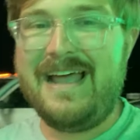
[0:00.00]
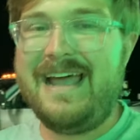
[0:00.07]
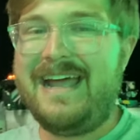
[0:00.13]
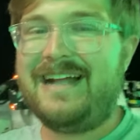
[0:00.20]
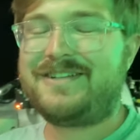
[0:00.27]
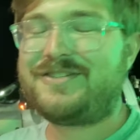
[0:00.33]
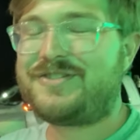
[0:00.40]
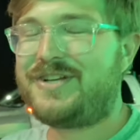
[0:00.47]

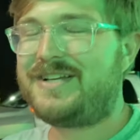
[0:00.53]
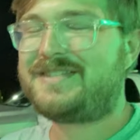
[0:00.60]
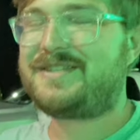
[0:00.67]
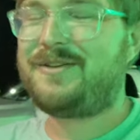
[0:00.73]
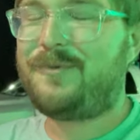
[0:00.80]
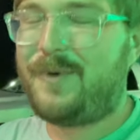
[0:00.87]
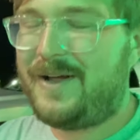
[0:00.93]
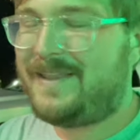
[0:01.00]
It's just the
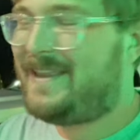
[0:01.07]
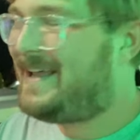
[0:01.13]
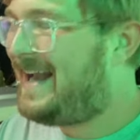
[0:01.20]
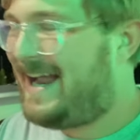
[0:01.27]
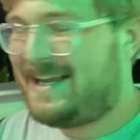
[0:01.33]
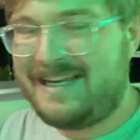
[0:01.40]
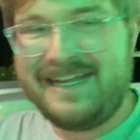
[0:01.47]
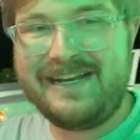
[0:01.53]
one that I
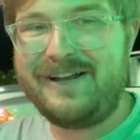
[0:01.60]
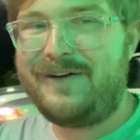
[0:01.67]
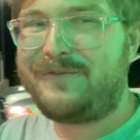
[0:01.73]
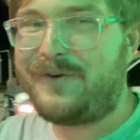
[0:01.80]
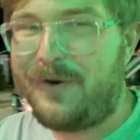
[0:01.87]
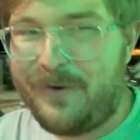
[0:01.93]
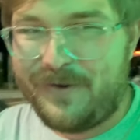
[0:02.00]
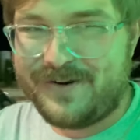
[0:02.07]
need, of
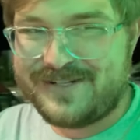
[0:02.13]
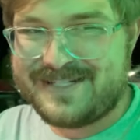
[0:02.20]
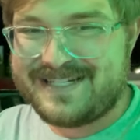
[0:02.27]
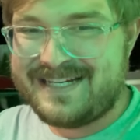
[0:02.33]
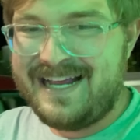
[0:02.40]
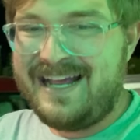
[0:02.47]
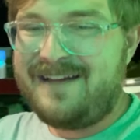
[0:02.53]
course,